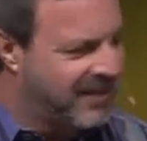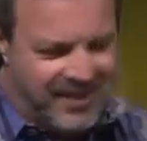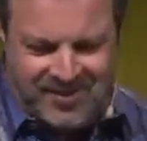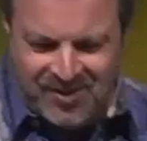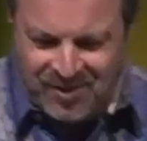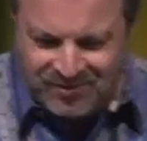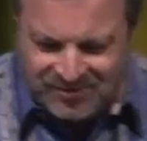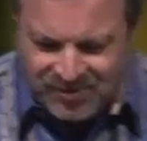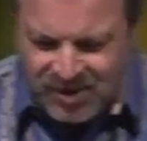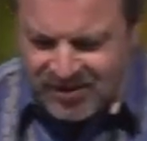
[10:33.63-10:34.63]
I don't know,
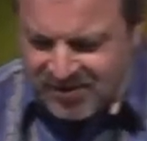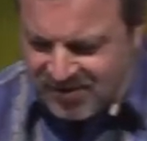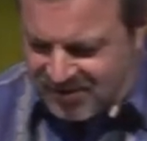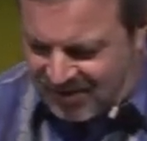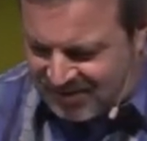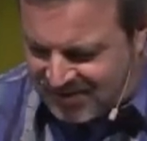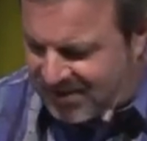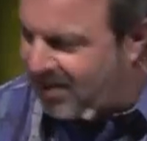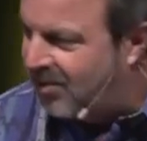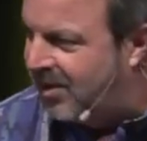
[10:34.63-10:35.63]
Jesus on
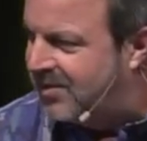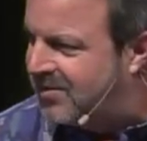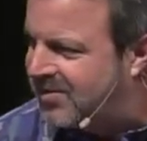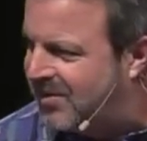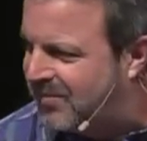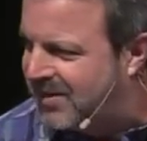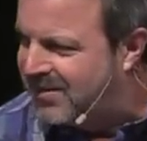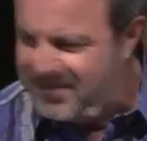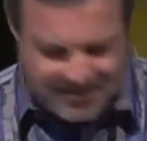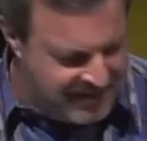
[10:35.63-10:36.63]
steroids or
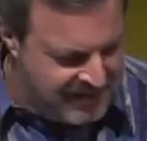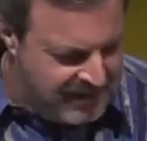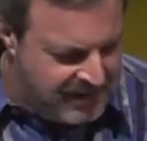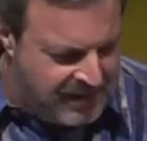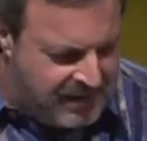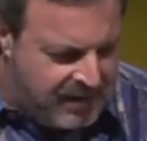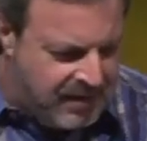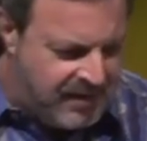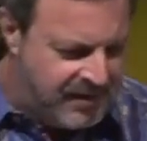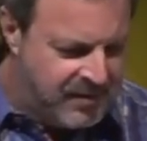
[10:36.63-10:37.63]
something.
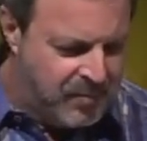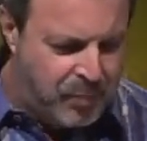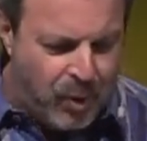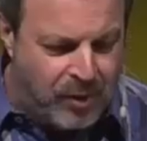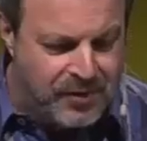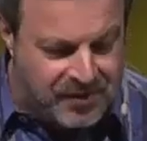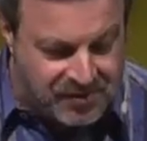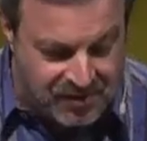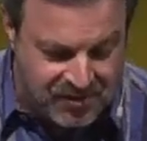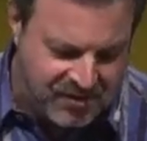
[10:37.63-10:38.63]

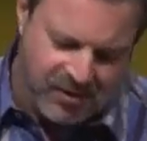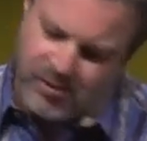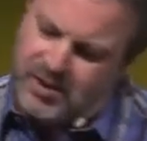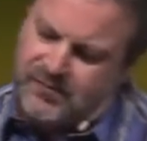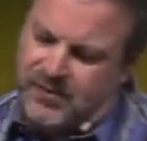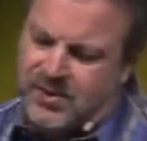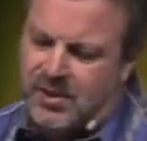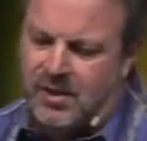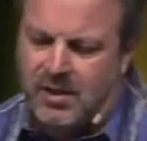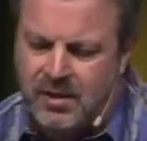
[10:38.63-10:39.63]
Boldness on steroids for
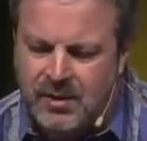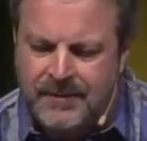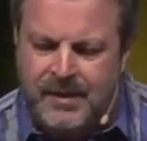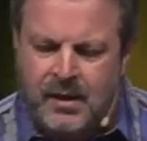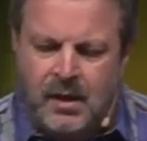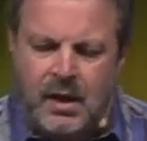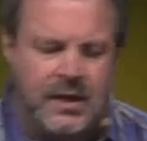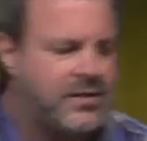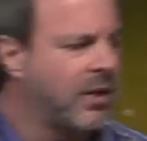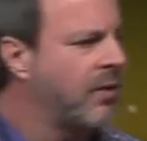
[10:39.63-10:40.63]
sure.
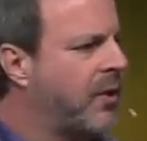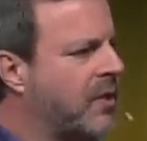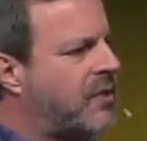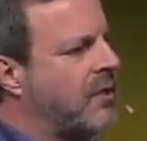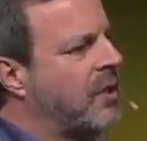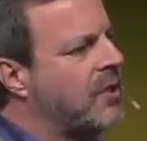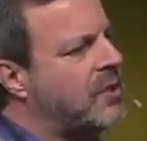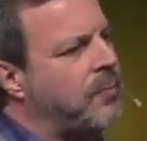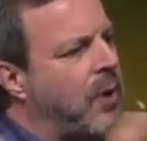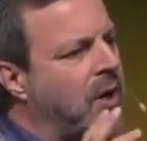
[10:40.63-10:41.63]
And so there's,
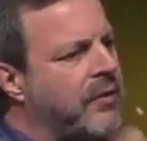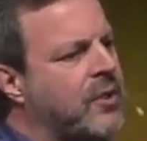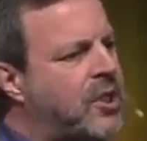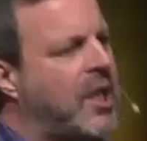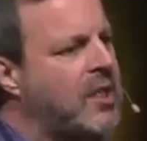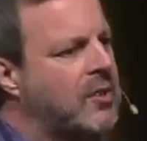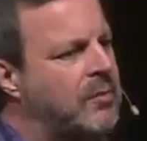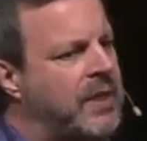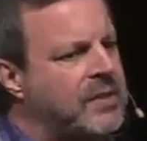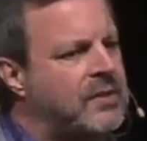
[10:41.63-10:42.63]
there's a part of the
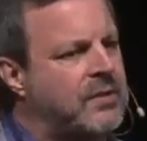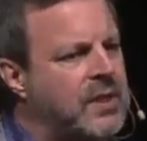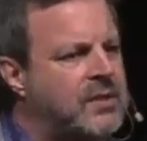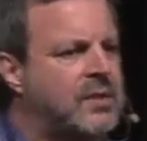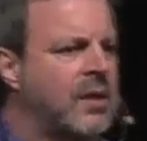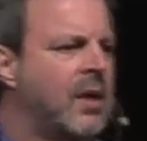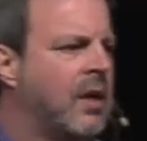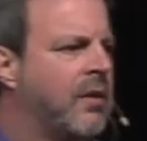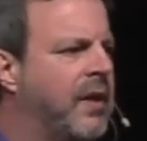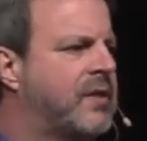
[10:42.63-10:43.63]
kingdom that's, that's,
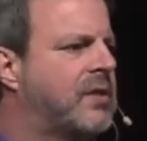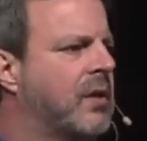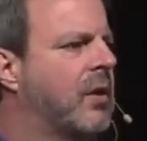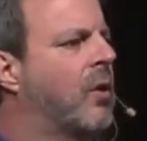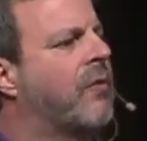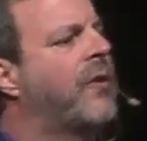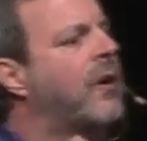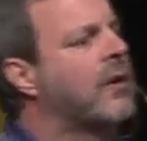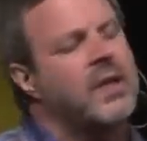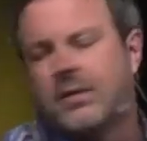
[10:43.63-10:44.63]
that's
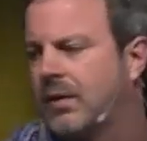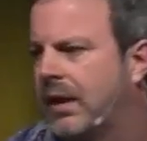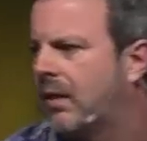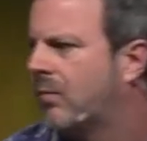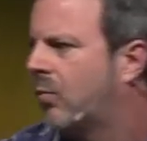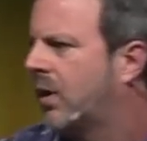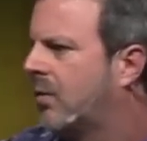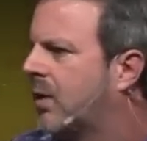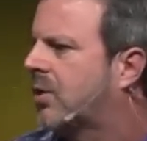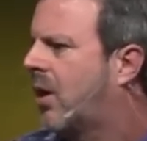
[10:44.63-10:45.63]
overt, and, and
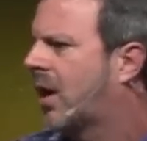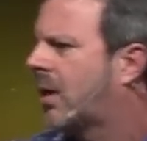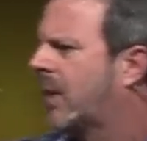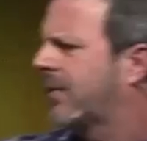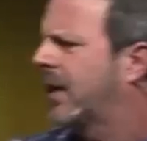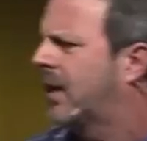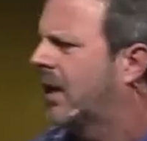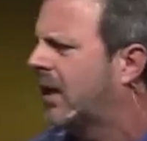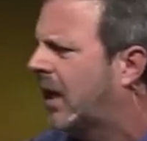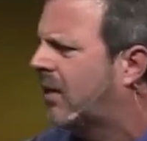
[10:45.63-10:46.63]
we, we talk about that.
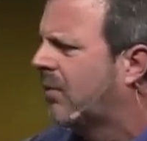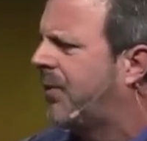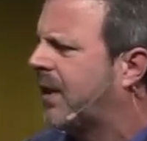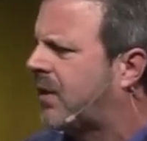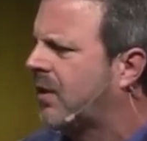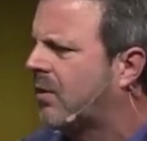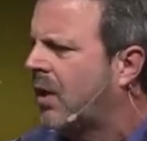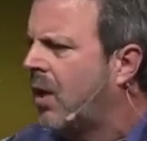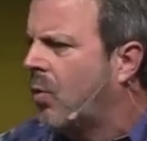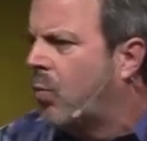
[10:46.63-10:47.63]
And I, I don't think, you
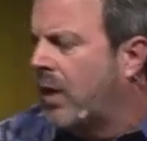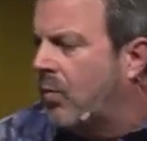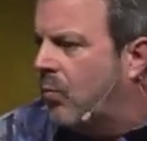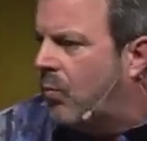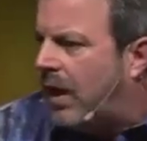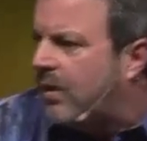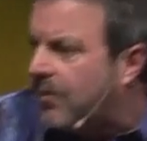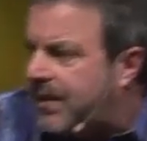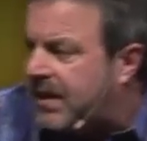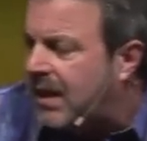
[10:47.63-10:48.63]
know, we, I
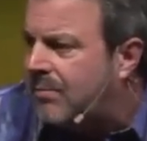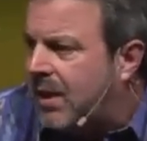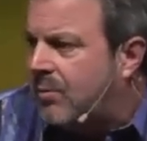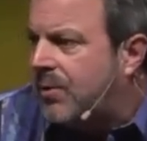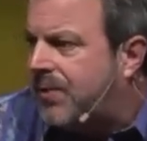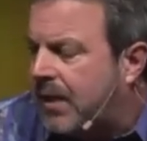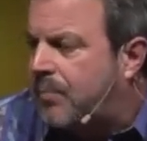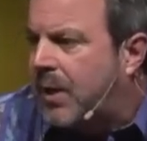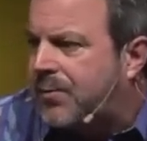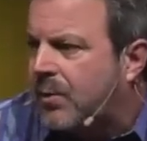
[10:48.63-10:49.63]
don't think anybody would
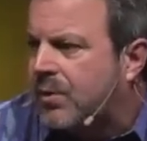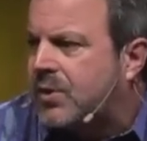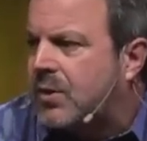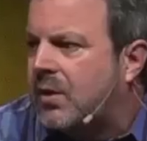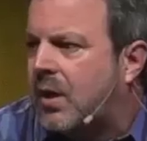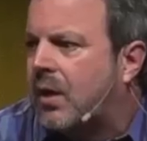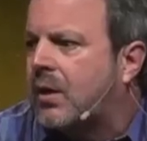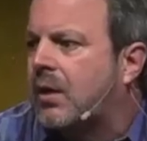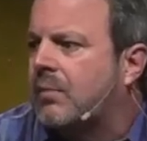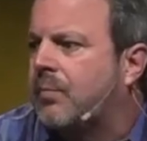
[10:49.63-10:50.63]
think Bethel's,
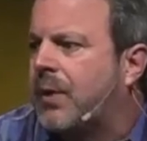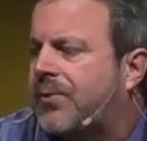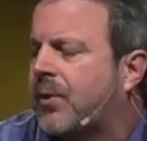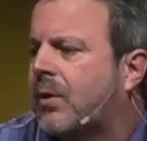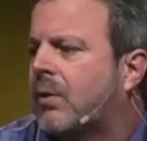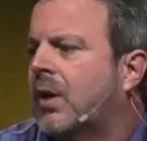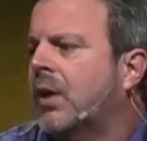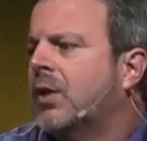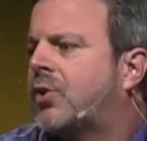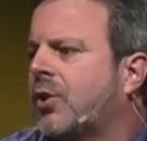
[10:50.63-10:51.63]
our Bethel
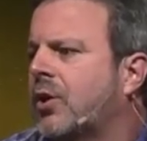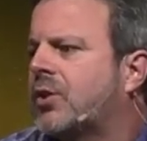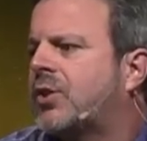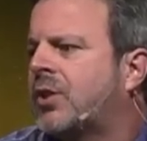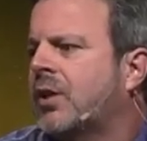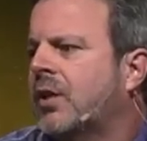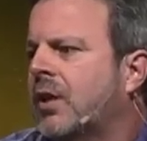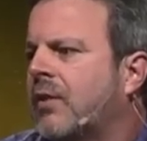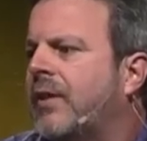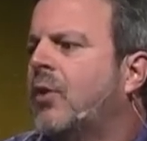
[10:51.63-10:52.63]
Church,
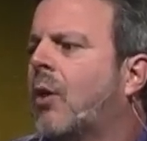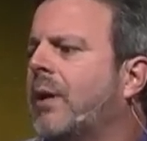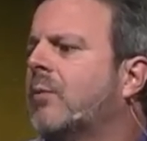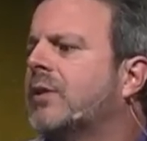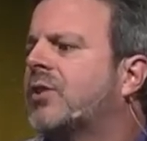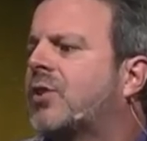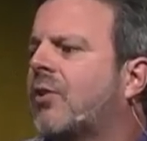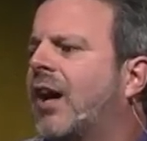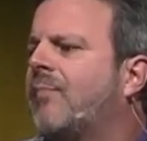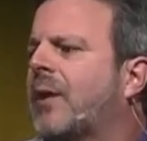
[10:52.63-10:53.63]
nobody would
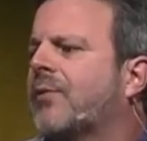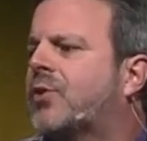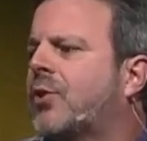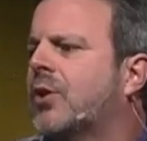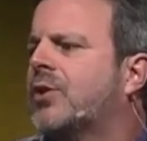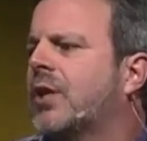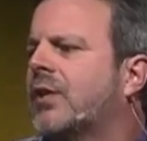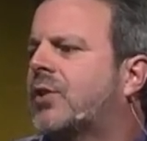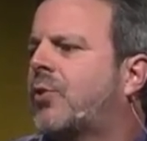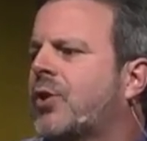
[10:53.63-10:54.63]
describe Bethel Church
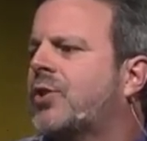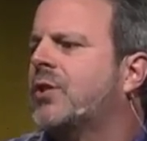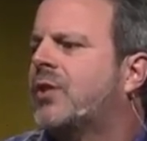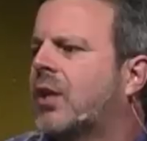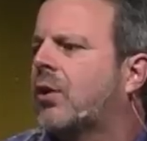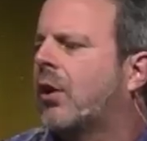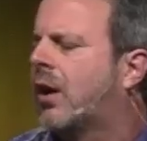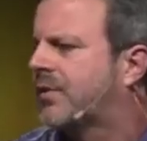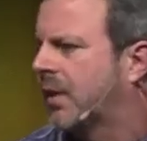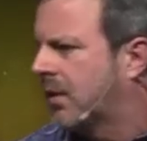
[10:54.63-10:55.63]
as Christians in a
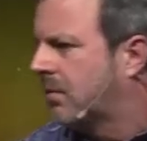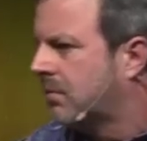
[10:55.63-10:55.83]
closet.